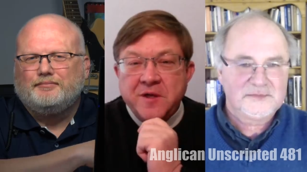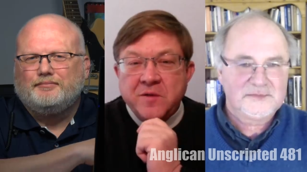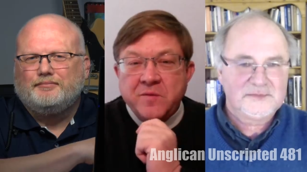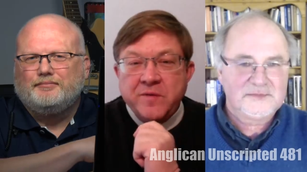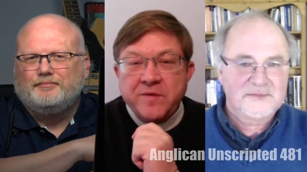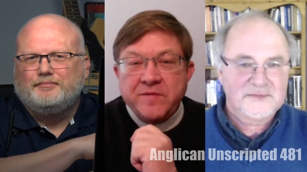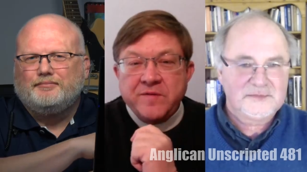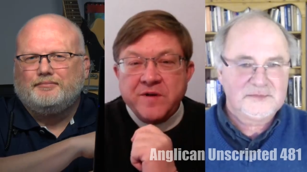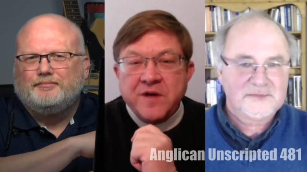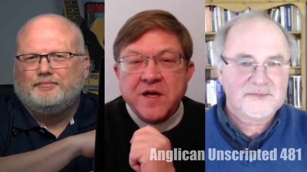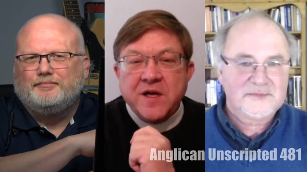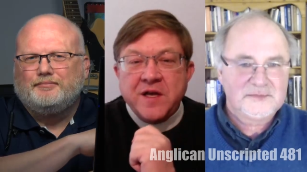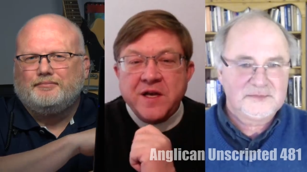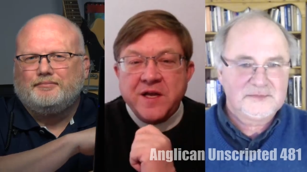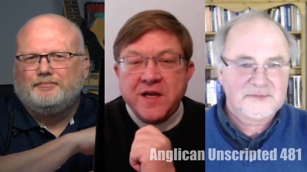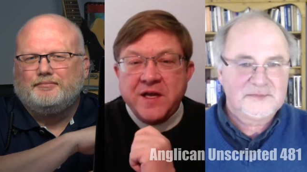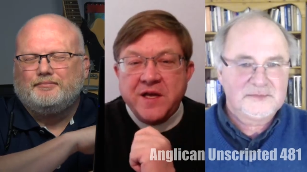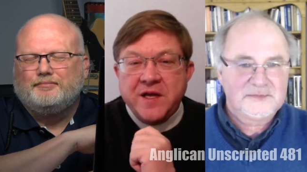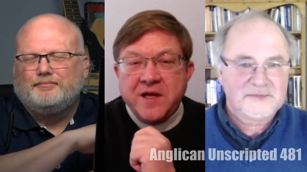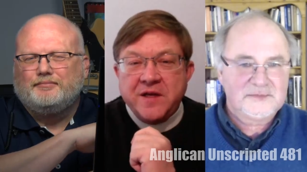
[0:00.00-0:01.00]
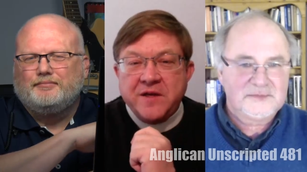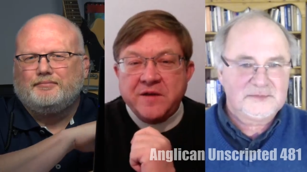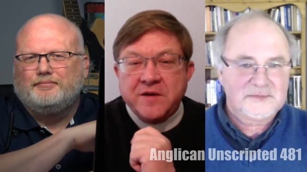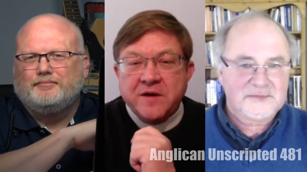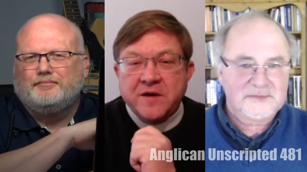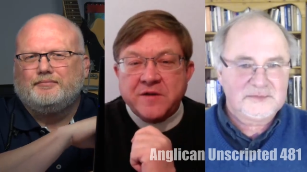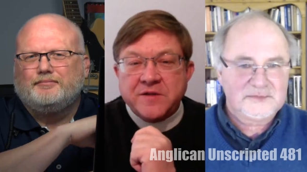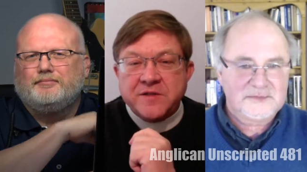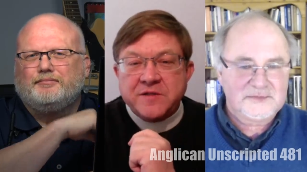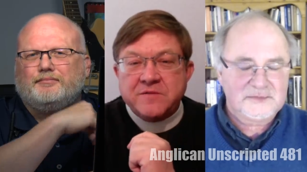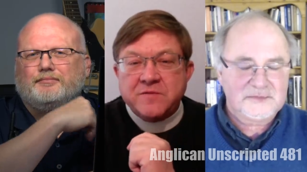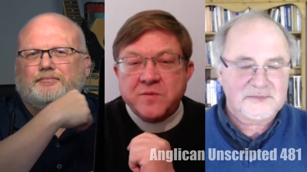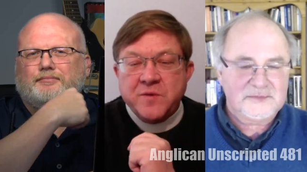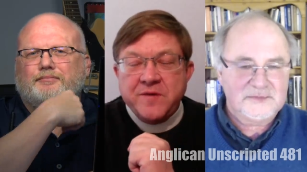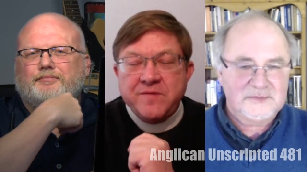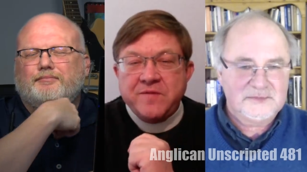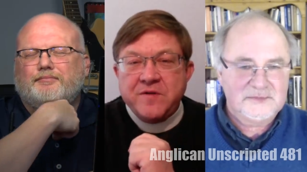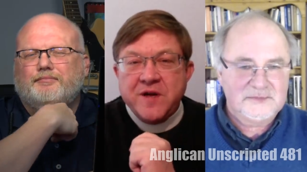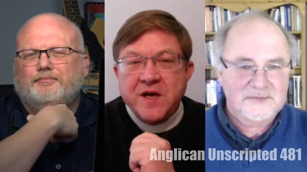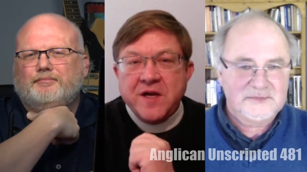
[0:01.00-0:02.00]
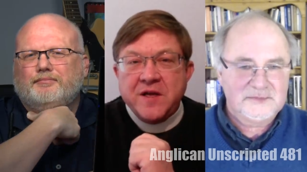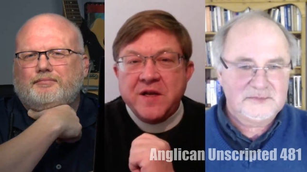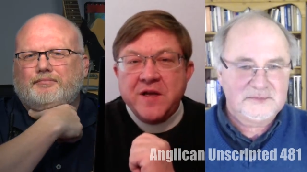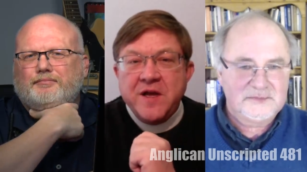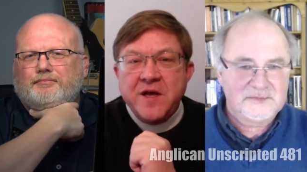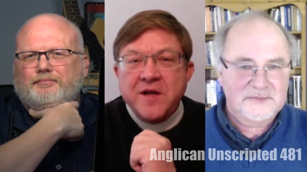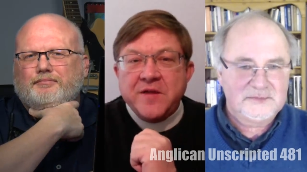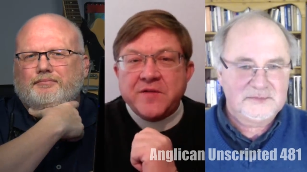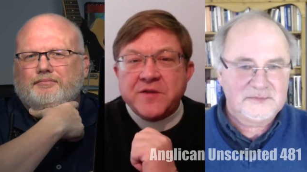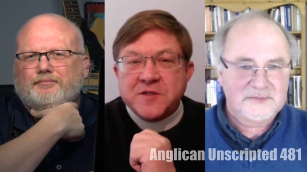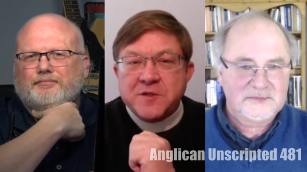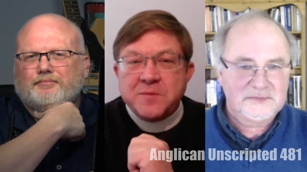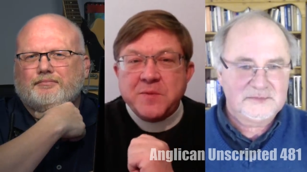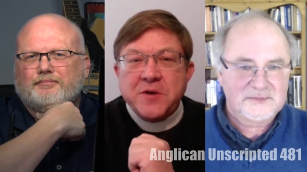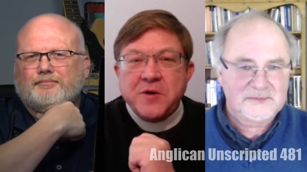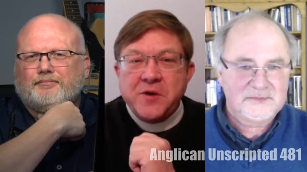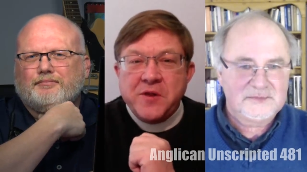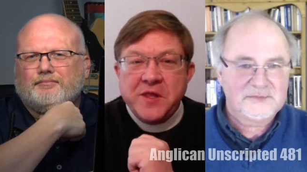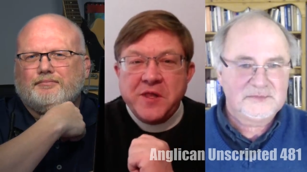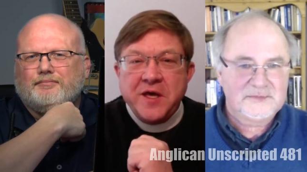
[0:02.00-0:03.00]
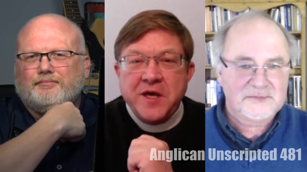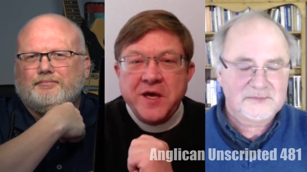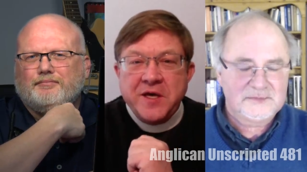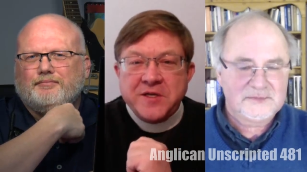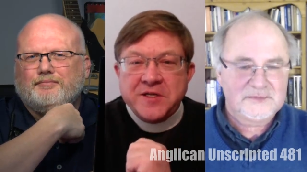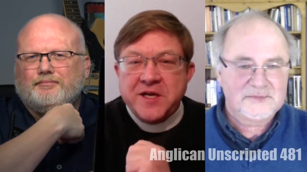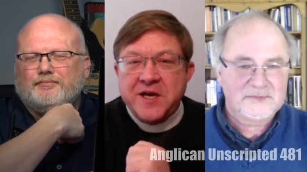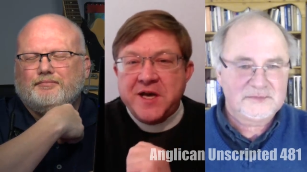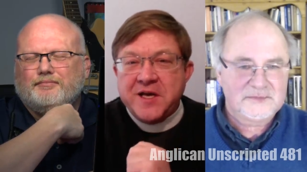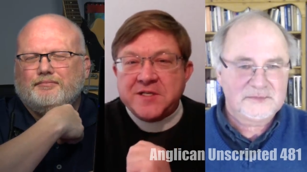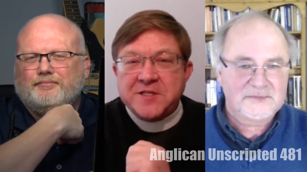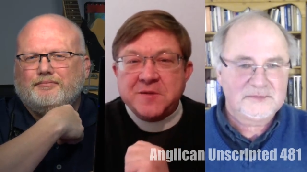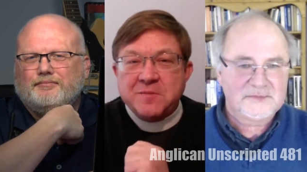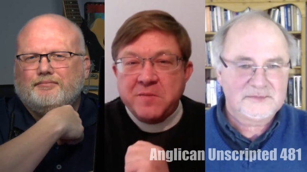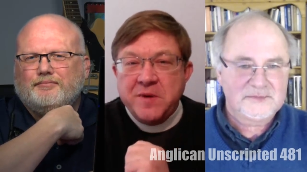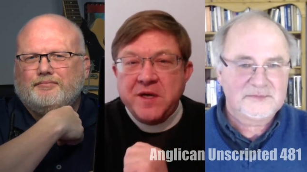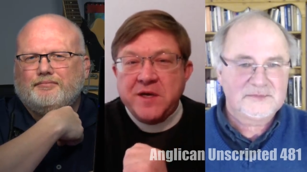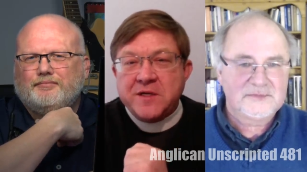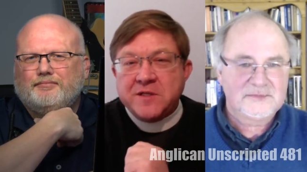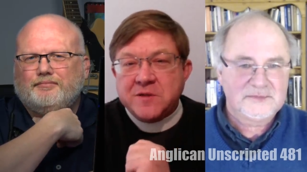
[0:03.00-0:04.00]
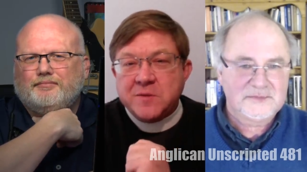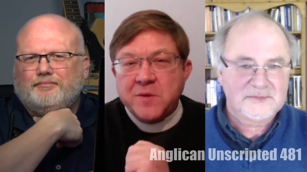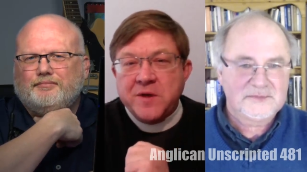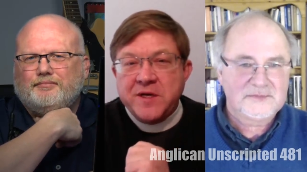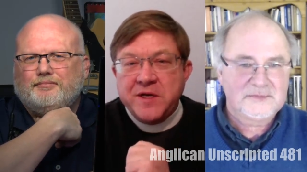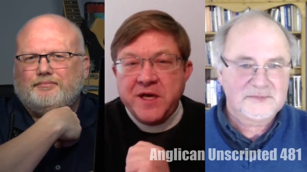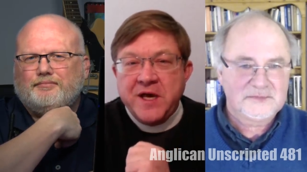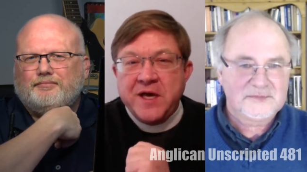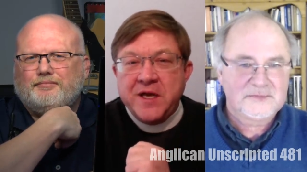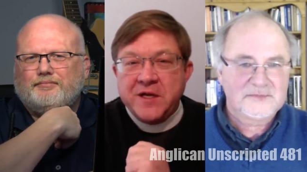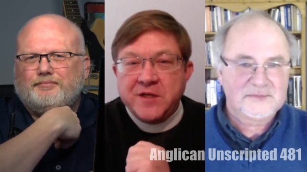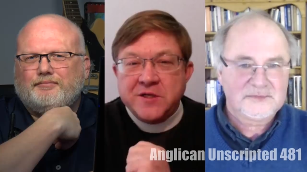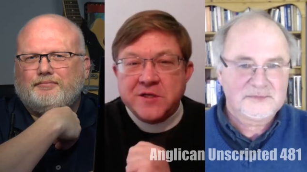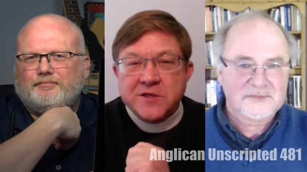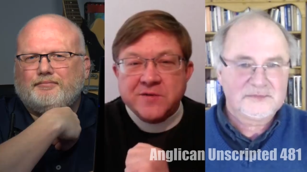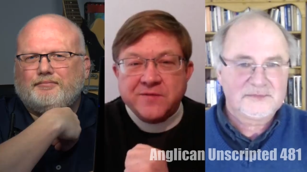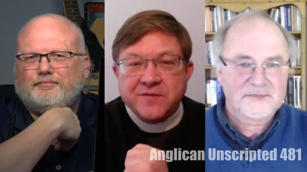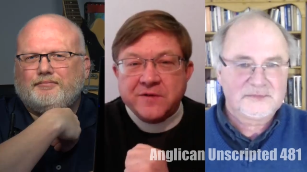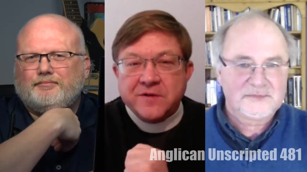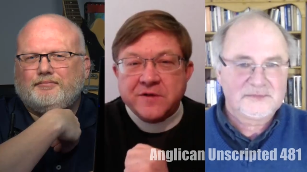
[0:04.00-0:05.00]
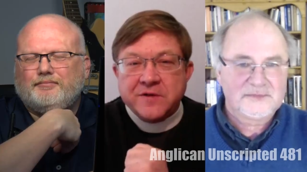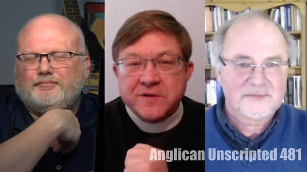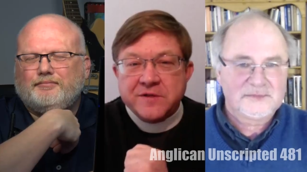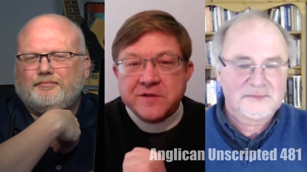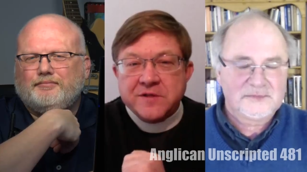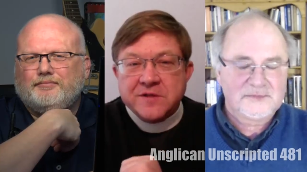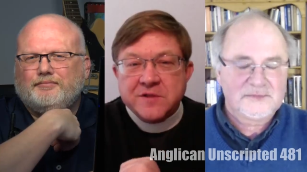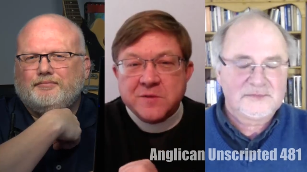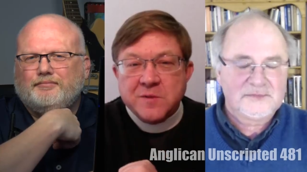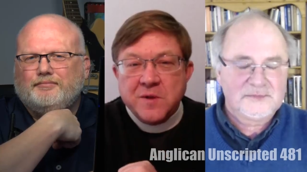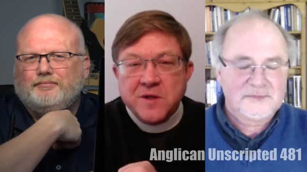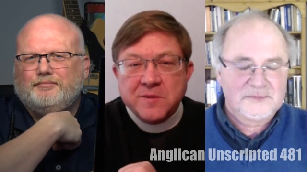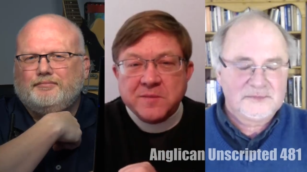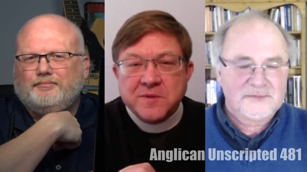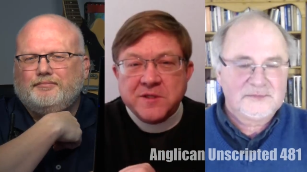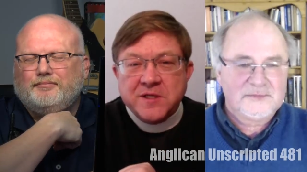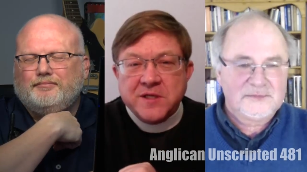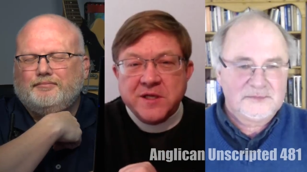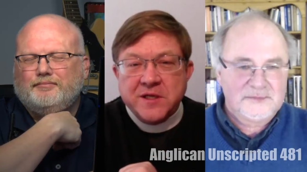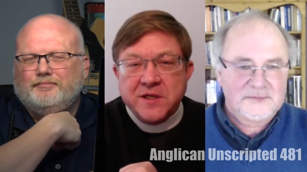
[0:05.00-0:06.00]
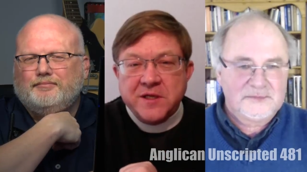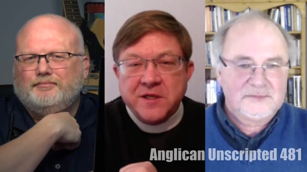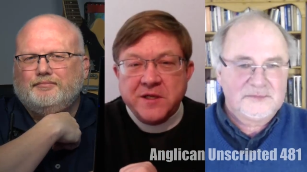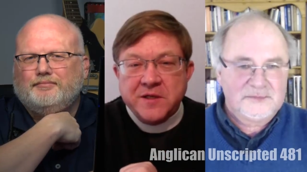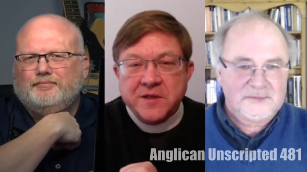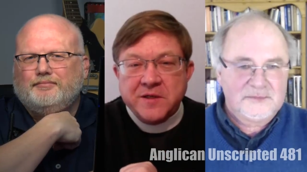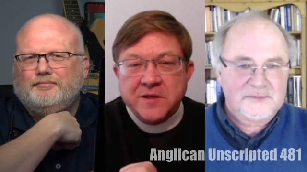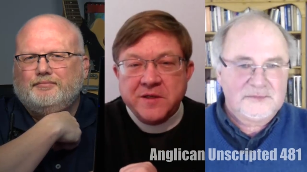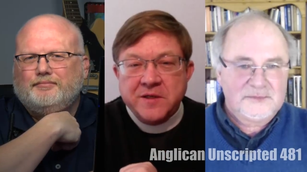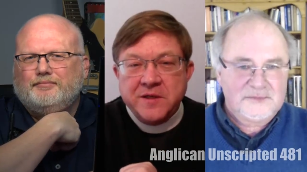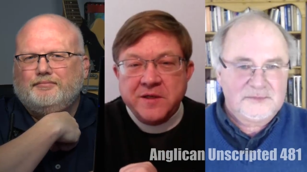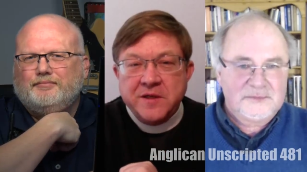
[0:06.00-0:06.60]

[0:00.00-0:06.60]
Speaker 1: We've not had our, we've not, the spirit of the age hasn't made its way down to the forests and swamps down here.